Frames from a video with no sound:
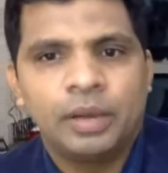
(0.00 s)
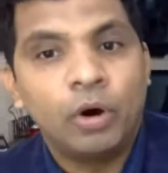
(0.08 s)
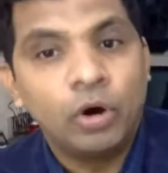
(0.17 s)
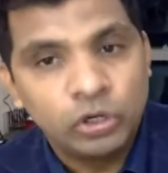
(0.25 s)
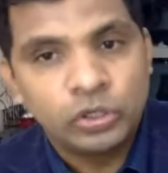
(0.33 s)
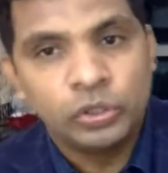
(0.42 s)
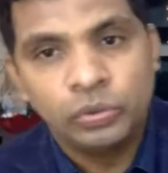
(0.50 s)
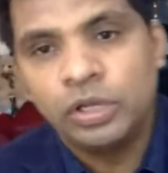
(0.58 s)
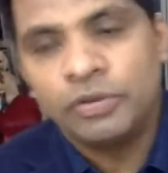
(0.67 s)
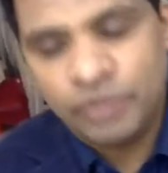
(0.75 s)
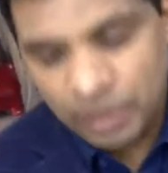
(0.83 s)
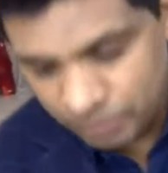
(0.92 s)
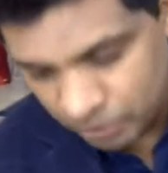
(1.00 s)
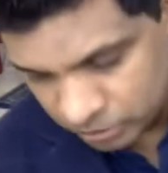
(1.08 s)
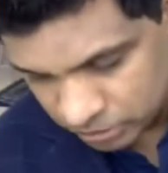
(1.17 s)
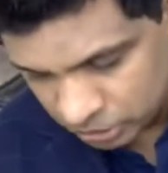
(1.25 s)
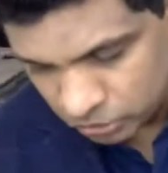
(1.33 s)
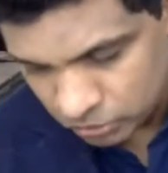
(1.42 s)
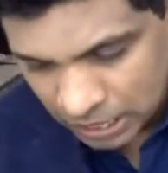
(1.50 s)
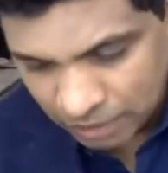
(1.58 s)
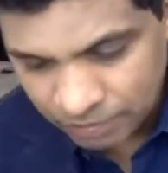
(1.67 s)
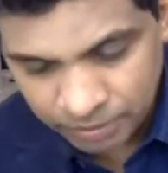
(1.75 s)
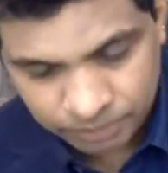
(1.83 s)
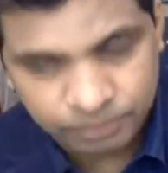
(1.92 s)
about you, if you you're
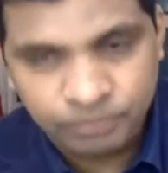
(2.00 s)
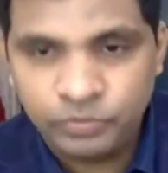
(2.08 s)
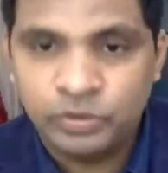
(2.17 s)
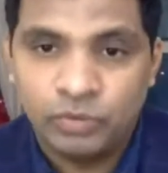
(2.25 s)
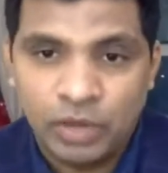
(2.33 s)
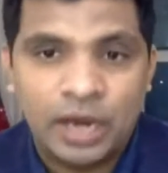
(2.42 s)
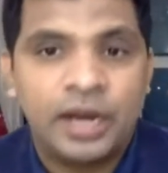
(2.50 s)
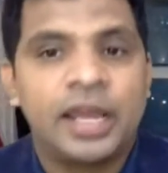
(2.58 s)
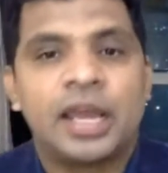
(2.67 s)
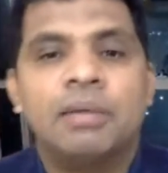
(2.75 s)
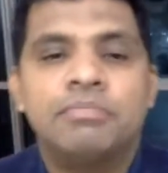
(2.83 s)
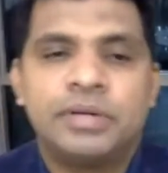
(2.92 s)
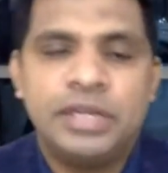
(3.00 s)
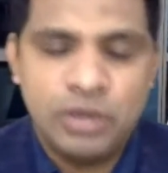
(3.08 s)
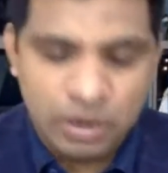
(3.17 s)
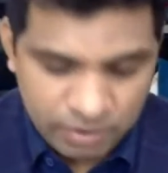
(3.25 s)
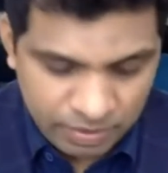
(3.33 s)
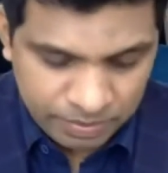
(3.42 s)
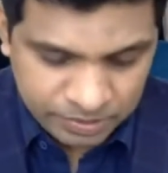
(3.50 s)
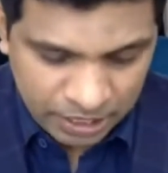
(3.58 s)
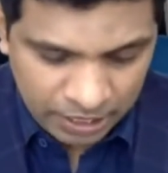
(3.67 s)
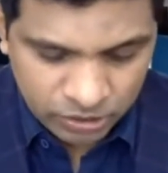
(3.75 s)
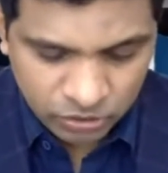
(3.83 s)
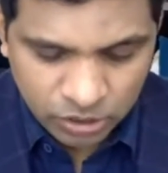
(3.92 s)
already a company, you have a
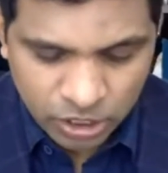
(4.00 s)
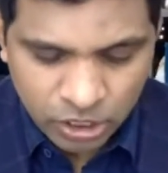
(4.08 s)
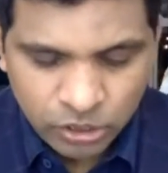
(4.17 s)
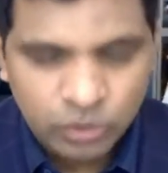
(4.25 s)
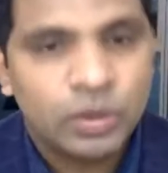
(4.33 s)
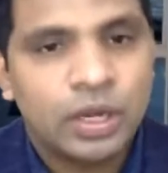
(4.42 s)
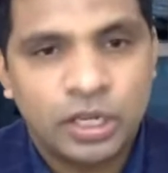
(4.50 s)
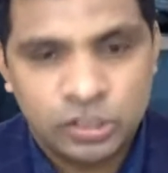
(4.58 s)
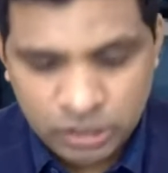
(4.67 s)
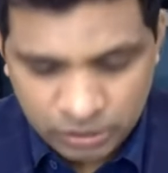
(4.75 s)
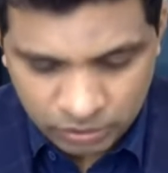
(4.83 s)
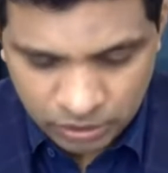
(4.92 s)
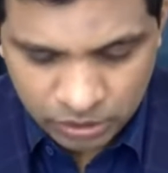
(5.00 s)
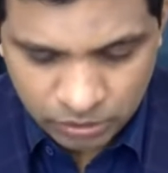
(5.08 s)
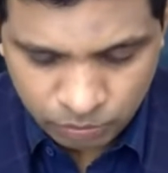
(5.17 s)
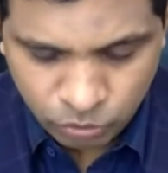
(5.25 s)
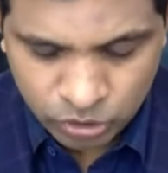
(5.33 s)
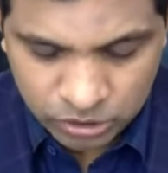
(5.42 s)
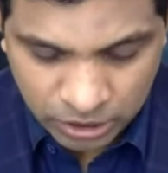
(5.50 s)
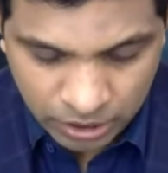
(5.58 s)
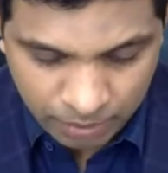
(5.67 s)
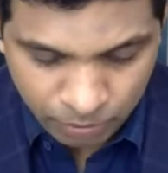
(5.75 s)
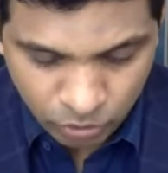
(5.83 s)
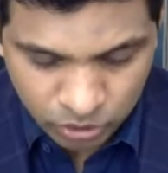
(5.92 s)
website, you can actually put
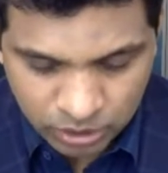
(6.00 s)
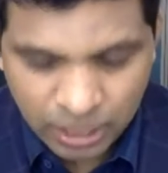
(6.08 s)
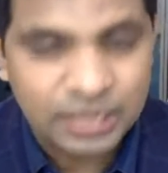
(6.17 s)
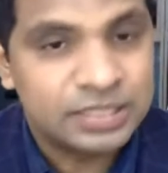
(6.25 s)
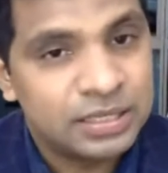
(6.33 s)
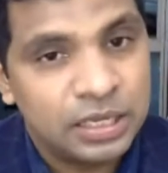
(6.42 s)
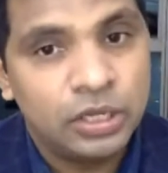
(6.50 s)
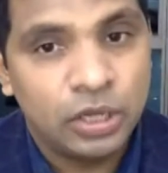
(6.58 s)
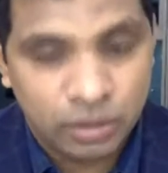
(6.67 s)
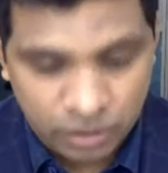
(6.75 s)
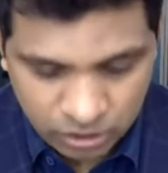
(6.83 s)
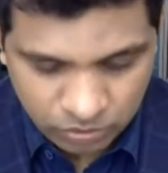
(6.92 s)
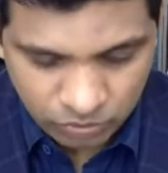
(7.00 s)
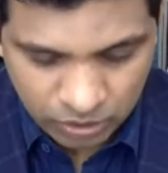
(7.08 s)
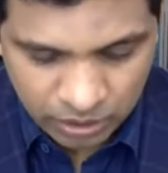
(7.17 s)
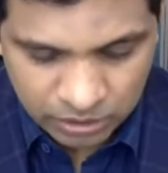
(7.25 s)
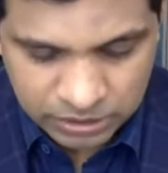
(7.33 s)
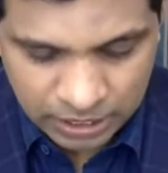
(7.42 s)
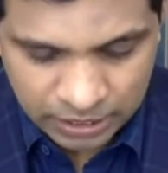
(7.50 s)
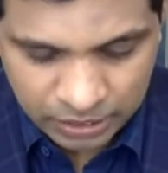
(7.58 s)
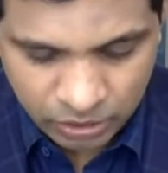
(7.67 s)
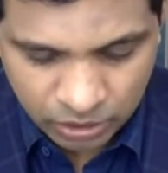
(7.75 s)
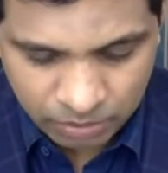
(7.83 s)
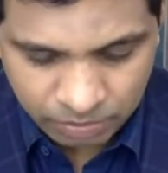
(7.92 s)
that about us, what exactly
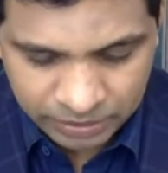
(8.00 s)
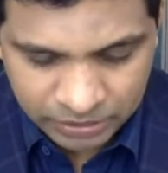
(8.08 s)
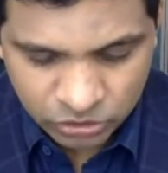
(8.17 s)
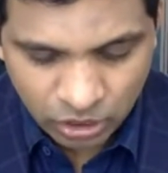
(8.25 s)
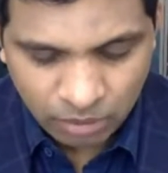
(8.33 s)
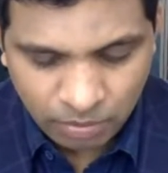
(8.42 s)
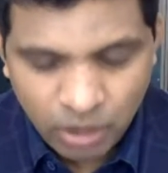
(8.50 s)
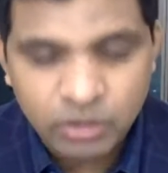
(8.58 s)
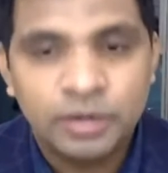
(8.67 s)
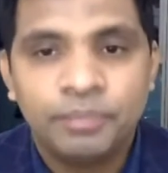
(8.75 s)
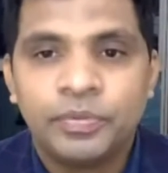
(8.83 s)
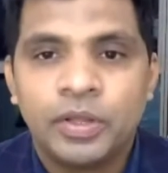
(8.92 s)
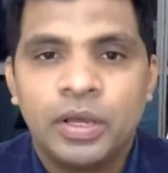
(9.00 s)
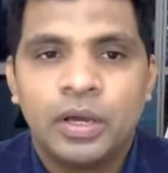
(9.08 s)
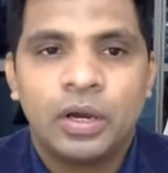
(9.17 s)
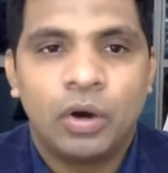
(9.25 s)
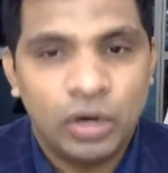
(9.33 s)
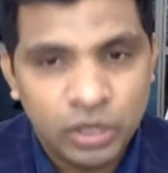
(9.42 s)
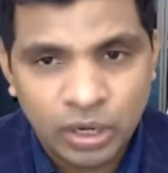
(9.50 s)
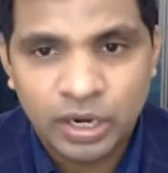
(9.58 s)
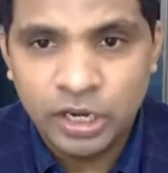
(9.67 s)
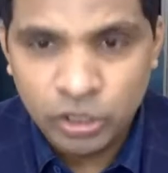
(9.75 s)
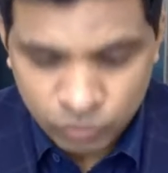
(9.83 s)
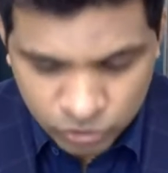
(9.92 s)
your company is all about. Or you're
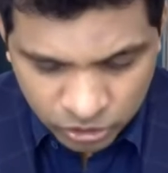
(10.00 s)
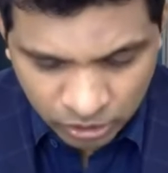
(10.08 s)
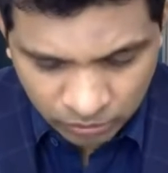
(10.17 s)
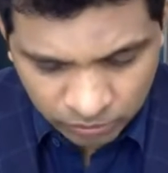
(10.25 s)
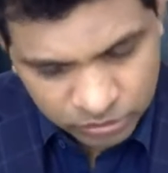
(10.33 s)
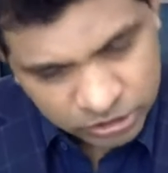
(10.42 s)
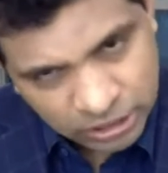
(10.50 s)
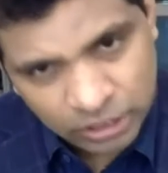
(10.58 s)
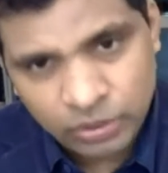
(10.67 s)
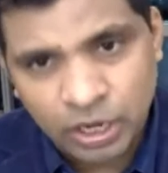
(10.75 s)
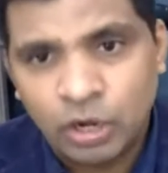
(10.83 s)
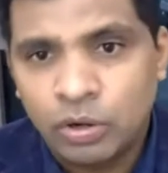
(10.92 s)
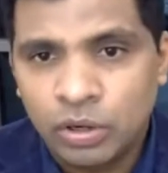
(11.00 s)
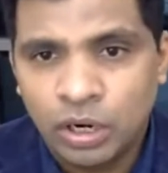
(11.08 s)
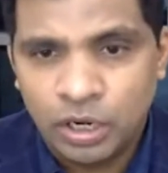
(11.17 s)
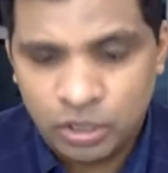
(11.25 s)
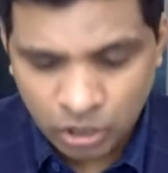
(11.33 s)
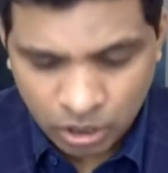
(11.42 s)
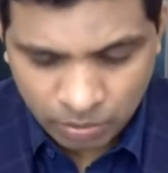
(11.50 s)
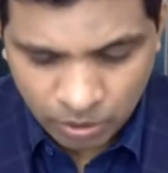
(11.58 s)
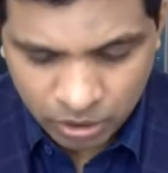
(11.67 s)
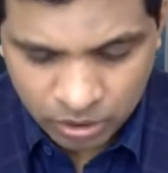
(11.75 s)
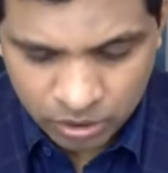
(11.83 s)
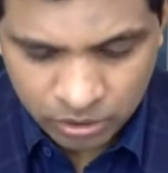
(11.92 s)
an individual, still you can talk
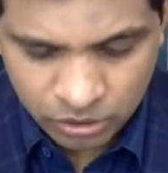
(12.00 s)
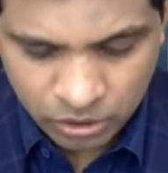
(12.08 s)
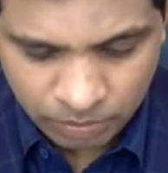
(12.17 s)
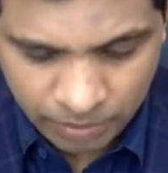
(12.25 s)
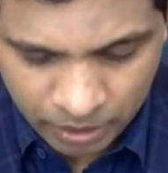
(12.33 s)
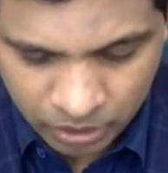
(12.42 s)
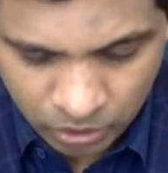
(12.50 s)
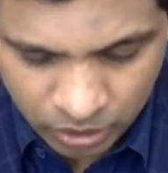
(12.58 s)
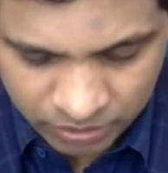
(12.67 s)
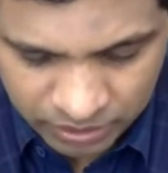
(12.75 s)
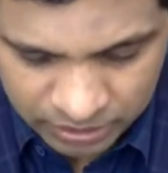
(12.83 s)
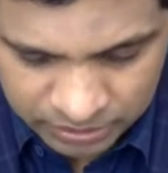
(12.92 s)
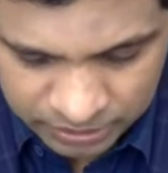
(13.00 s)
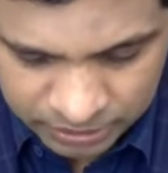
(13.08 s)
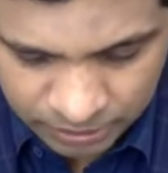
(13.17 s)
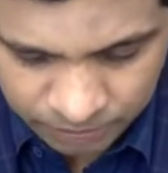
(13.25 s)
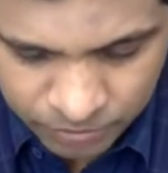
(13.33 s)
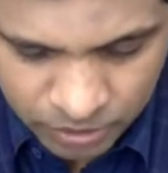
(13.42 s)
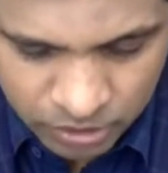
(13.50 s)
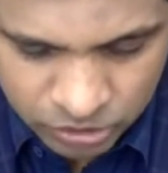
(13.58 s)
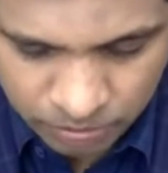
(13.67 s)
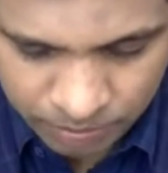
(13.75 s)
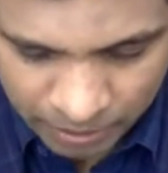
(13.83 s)
about your background, etc. So